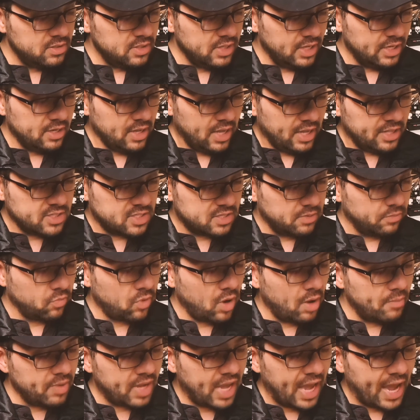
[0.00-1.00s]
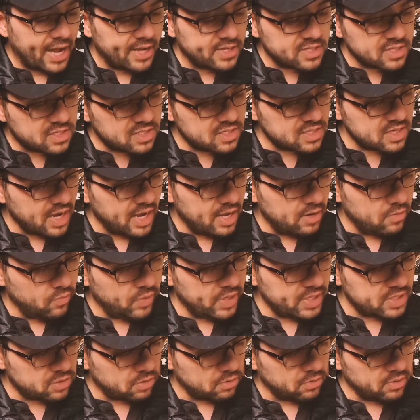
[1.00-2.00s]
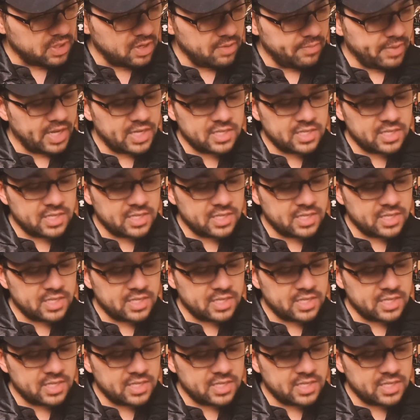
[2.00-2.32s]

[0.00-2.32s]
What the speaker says: in some rum casks. And we told him,